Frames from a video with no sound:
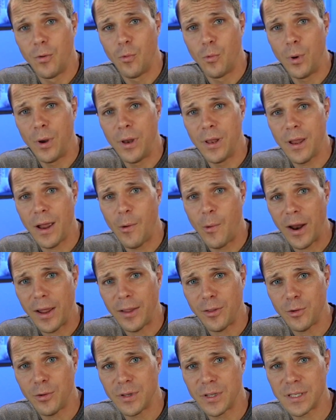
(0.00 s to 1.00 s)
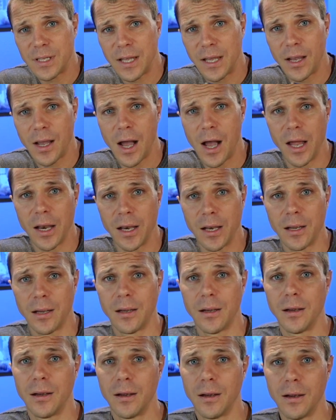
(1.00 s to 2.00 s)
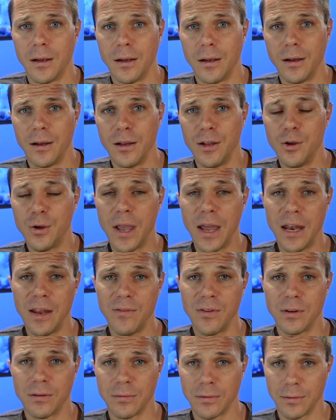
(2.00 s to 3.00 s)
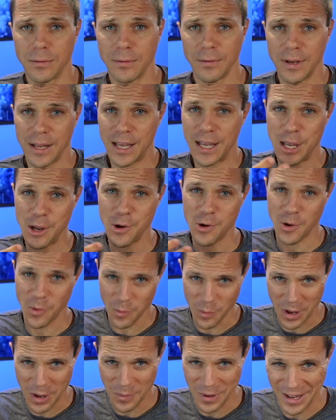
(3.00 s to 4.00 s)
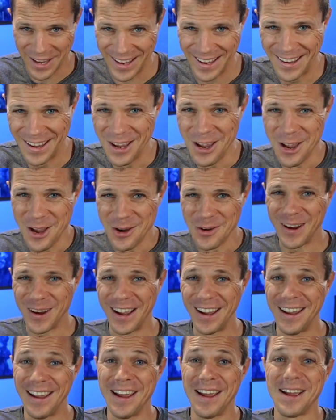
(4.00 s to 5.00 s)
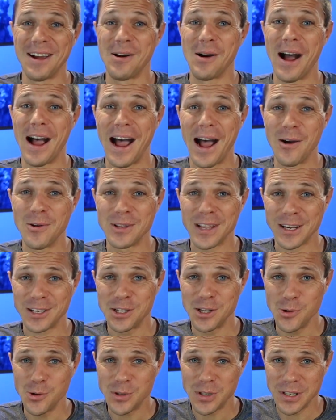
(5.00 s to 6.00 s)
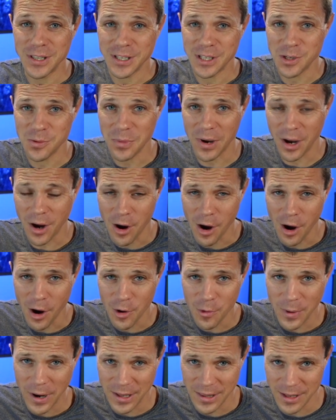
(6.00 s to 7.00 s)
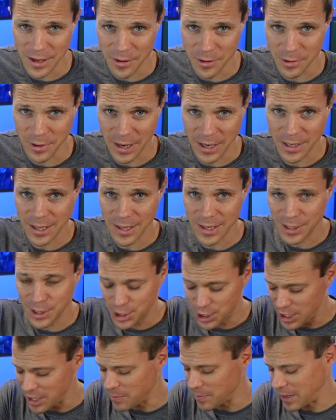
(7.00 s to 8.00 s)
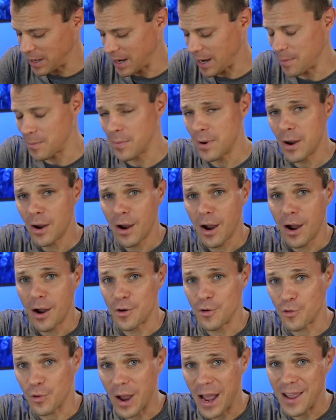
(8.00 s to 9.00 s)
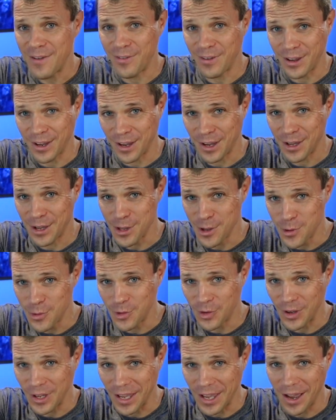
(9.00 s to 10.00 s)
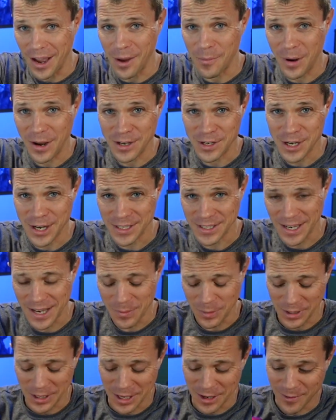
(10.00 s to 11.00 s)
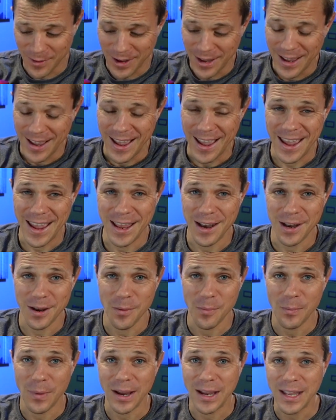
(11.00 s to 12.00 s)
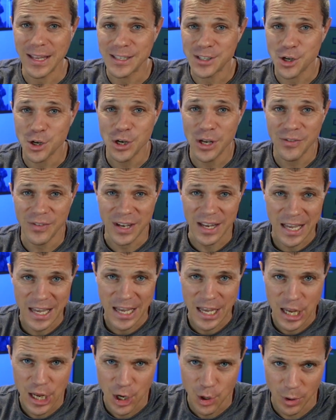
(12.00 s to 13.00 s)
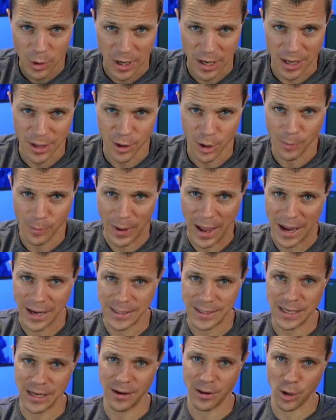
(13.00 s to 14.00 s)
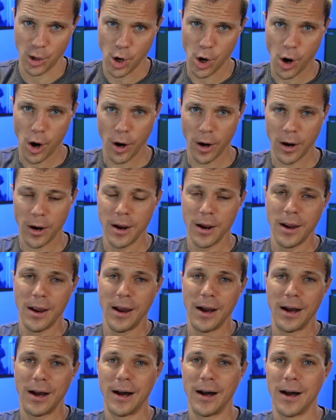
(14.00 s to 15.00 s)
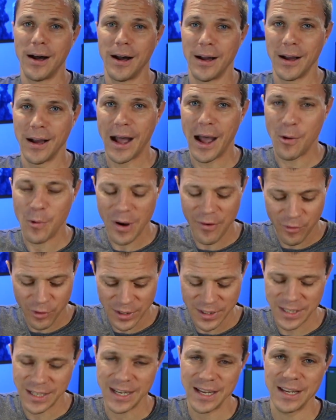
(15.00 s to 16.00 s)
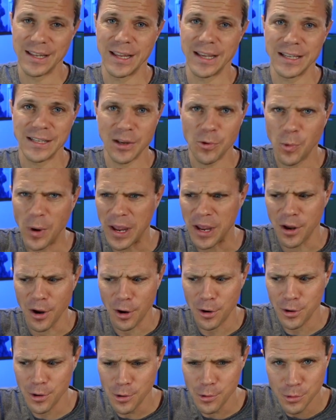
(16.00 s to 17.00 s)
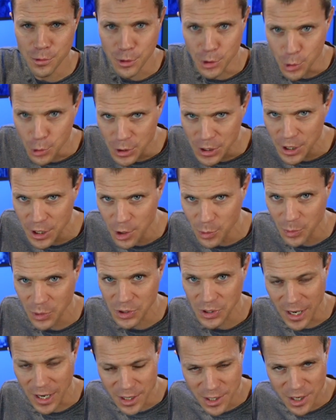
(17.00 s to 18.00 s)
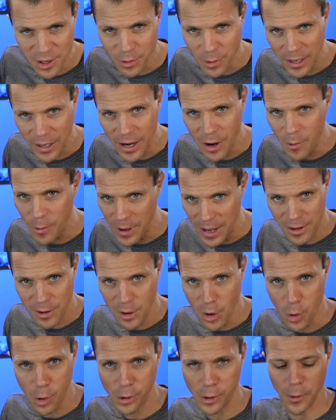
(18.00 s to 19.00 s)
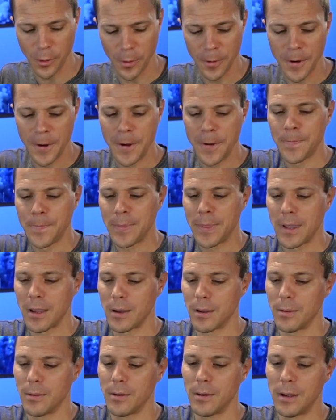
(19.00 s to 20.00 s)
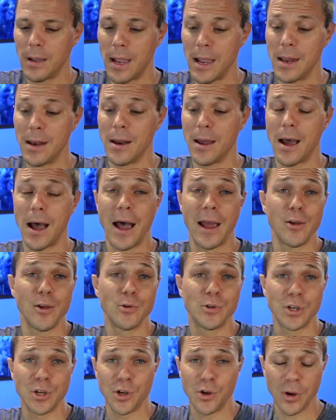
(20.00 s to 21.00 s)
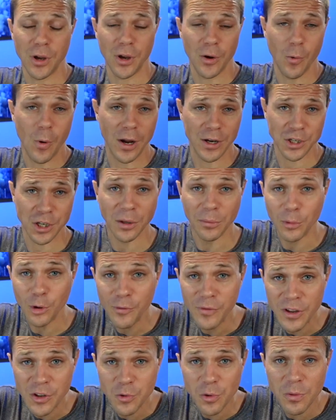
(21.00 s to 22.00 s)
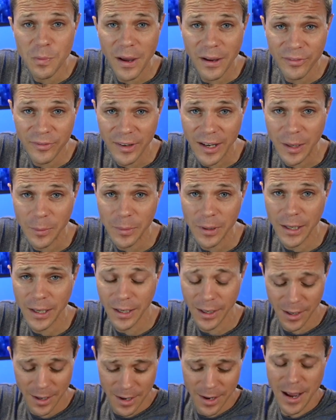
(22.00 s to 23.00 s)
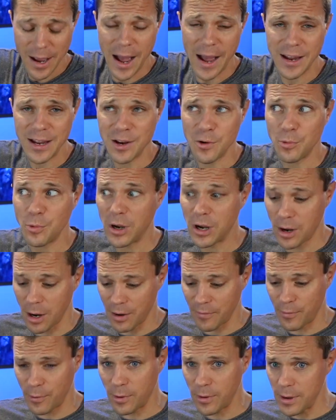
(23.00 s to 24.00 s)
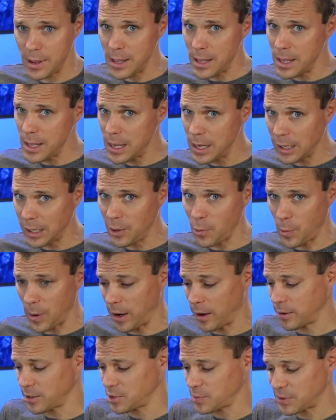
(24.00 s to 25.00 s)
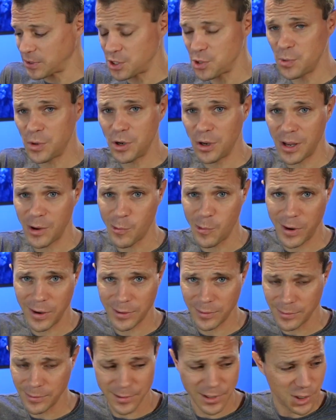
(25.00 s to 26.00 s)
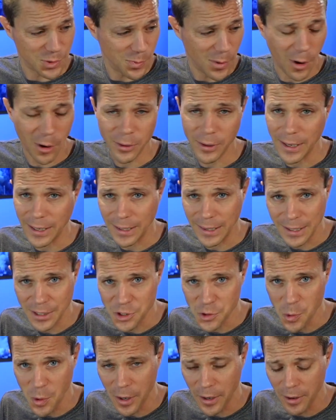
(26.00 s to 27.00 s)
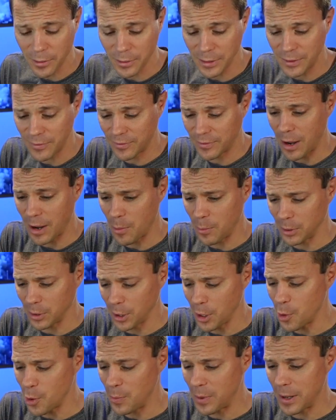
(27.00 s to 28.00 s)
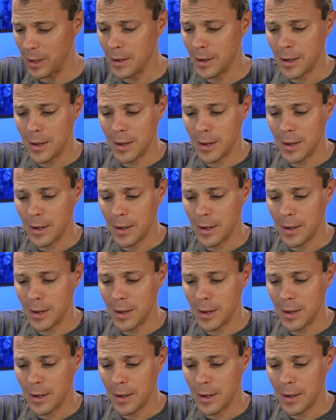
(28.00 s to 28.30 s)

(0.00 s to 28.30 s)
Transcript: when I turn this thing on, you can't even hear it, maybe, right? I was actually using this in my car ride the other day to the gym, and I'm driving using it on my chest, I believe, and my kids couldn't even hear it in the back seat of the car. I referenced it and they said, wait, are you using your massage gun right now? We had no clue. And I use it during watching movies with my family. I can recover anywhere, especially when you get one small like this one. I'll leave it down below, but